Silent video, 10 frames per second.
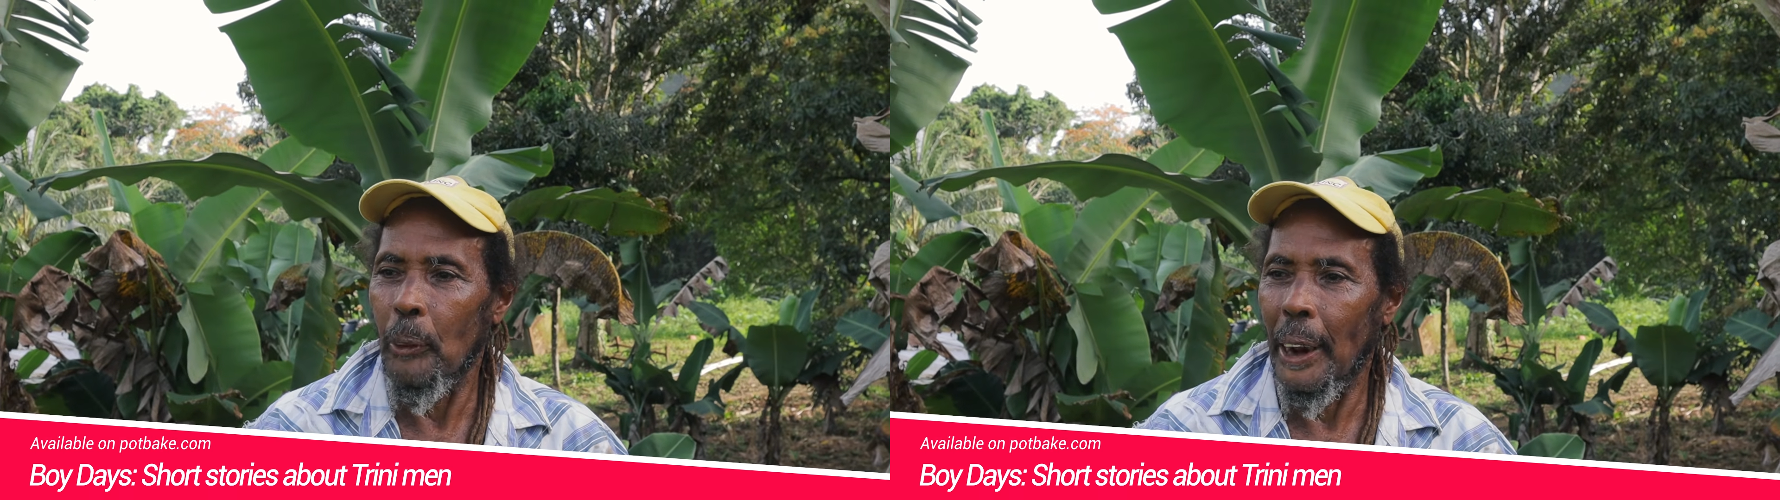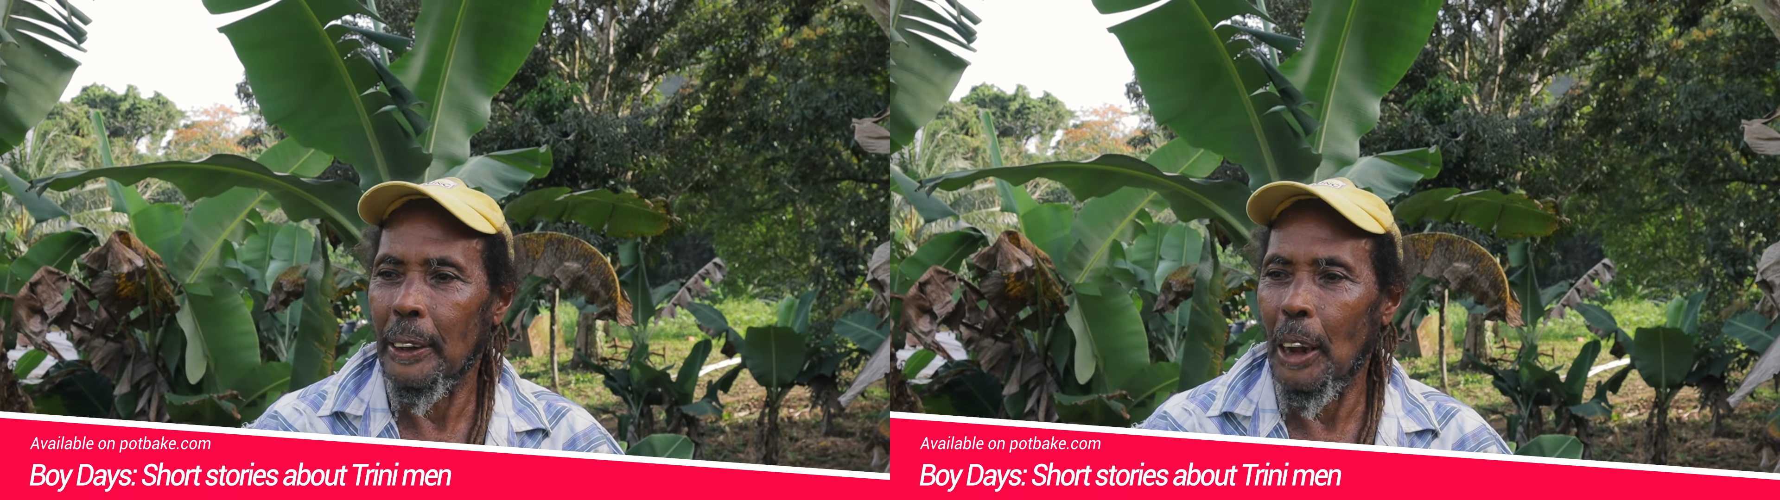
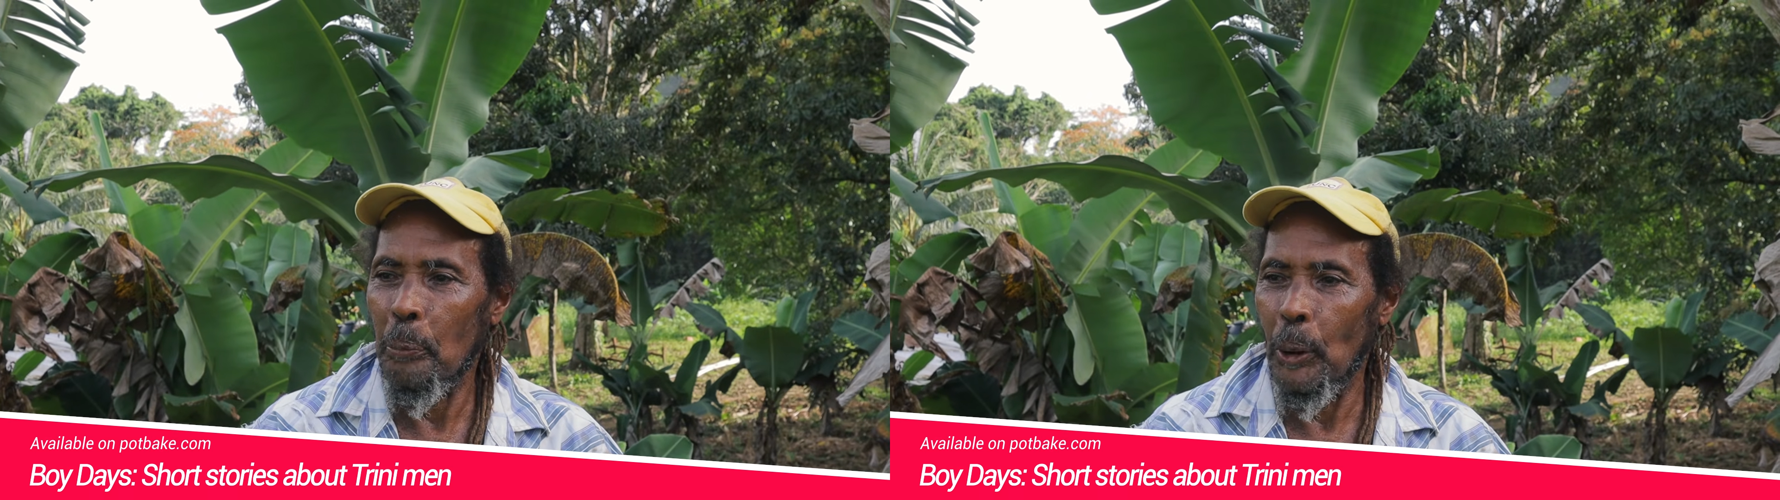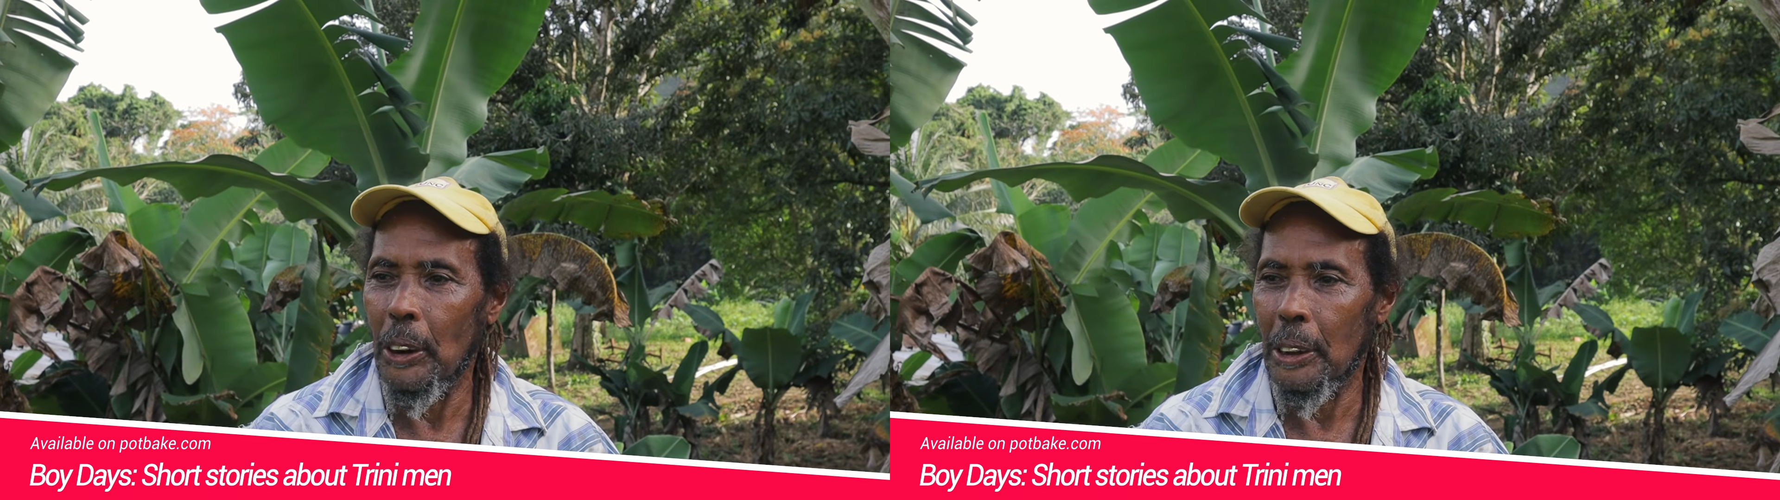would like to
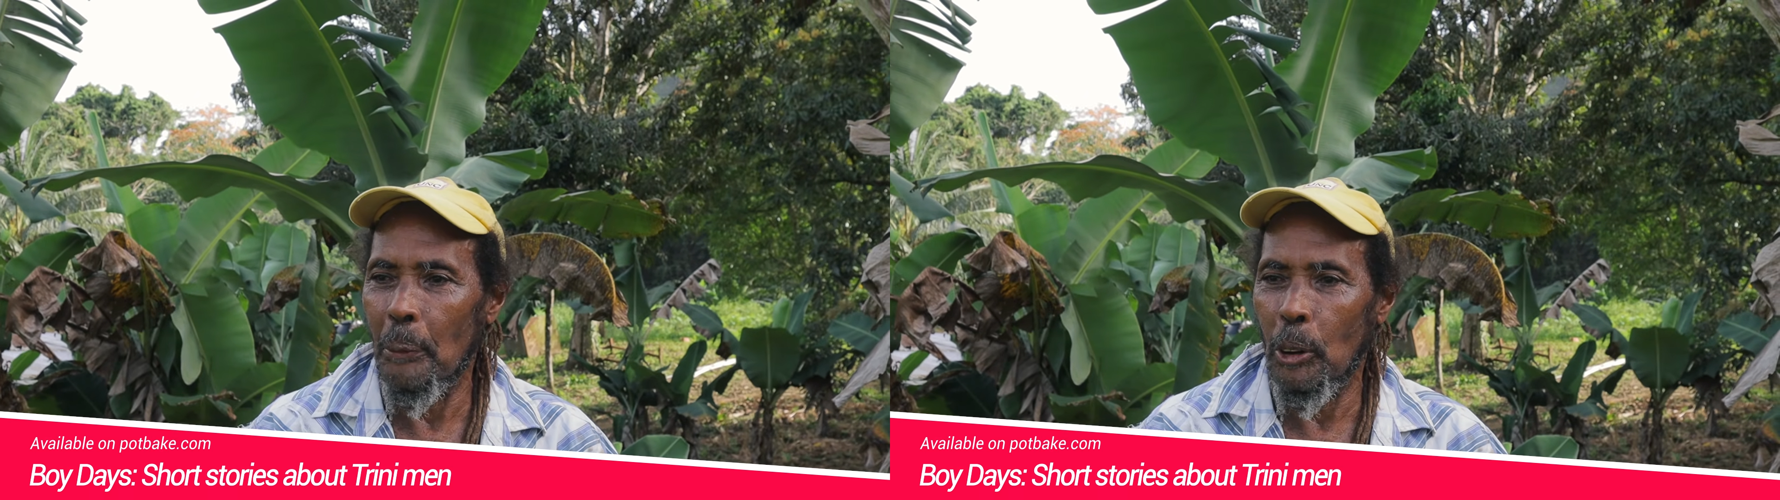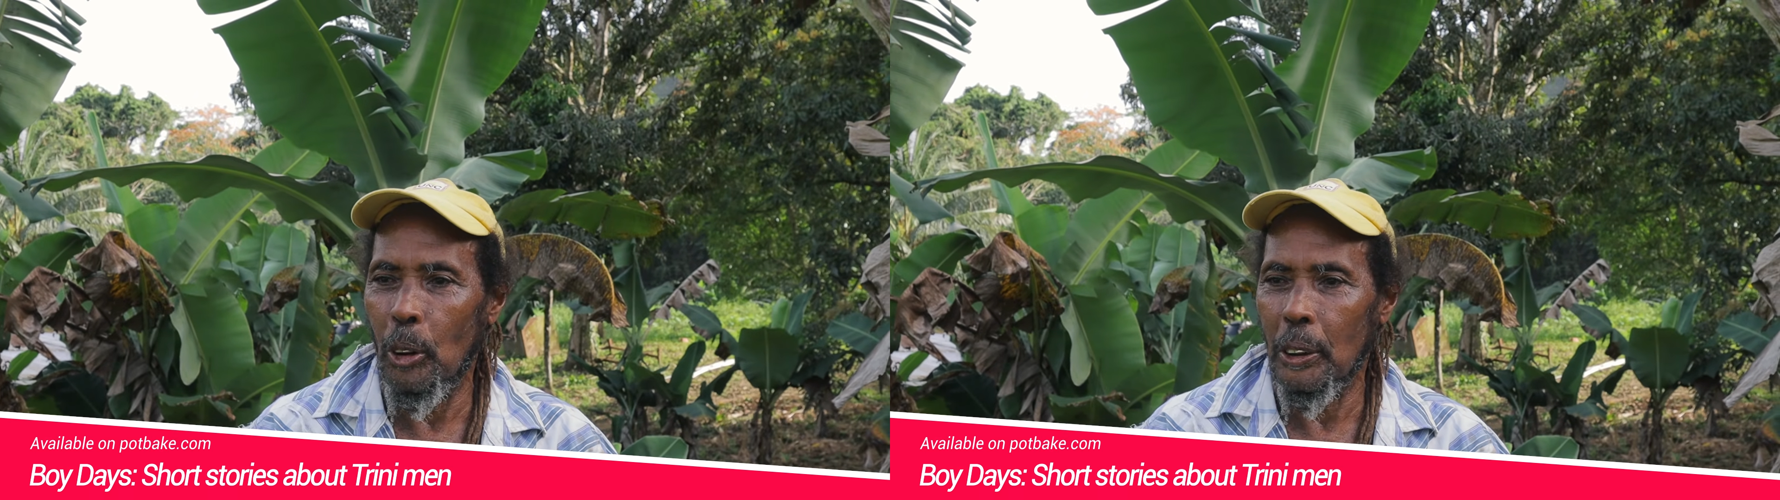
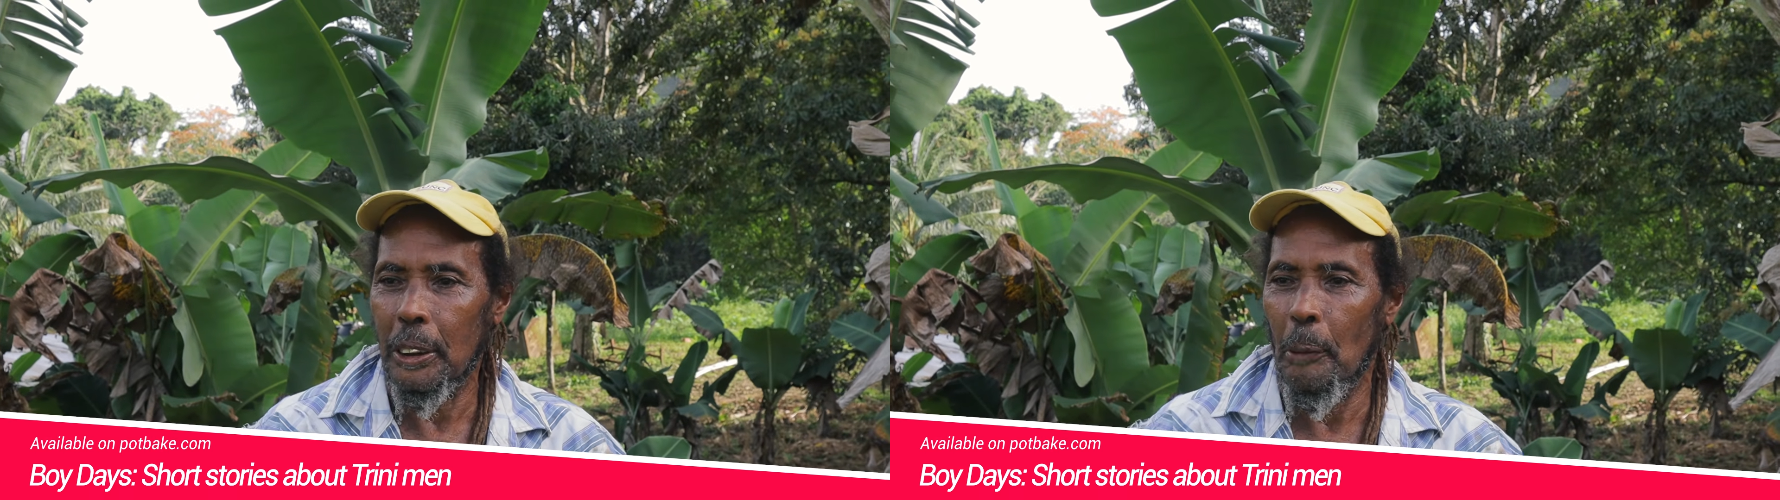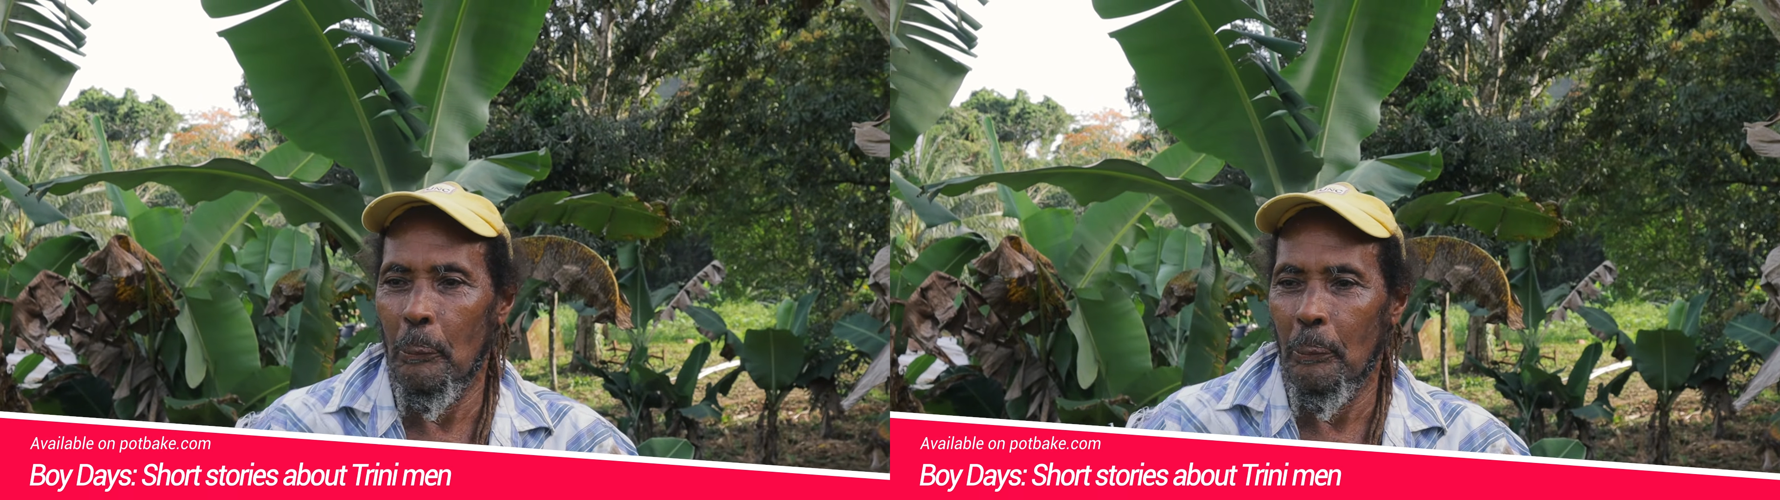apologize because
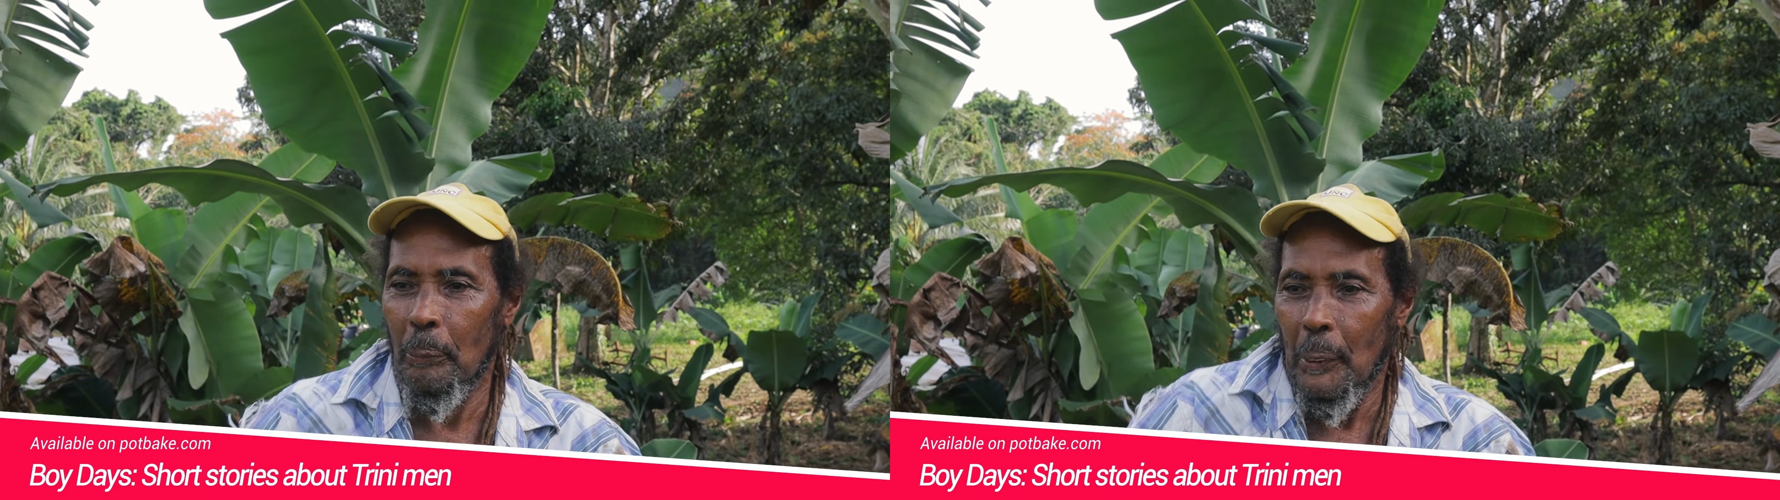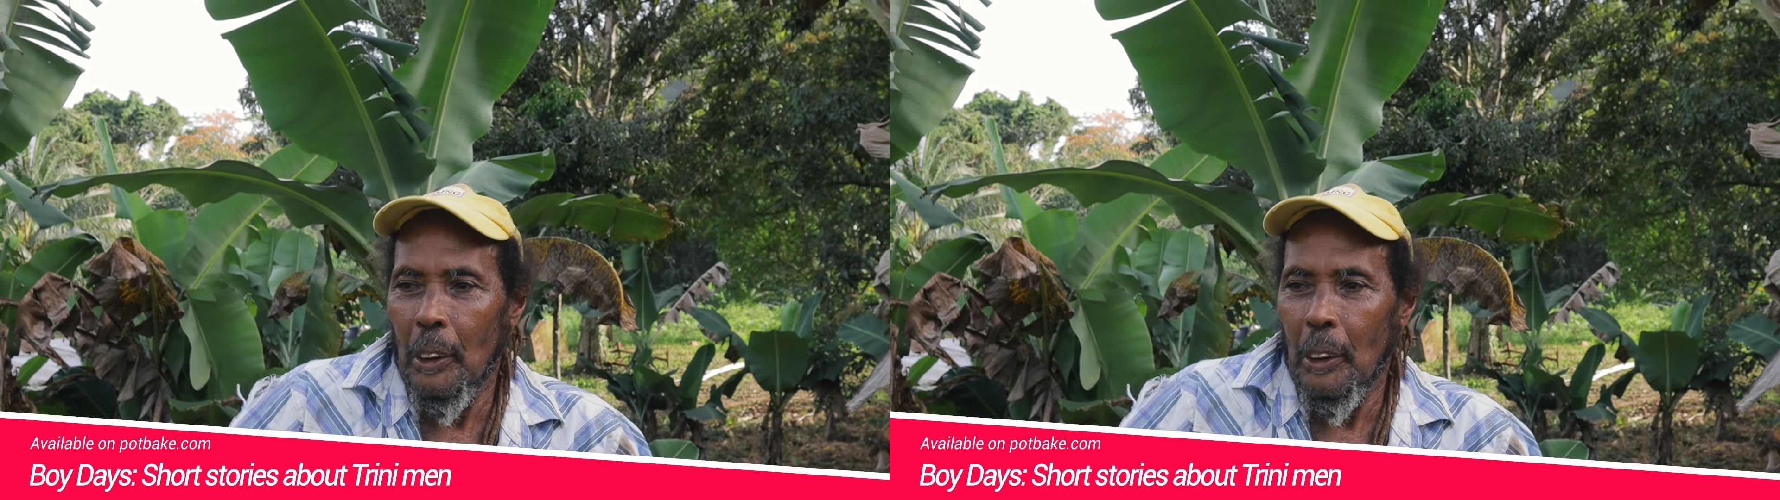some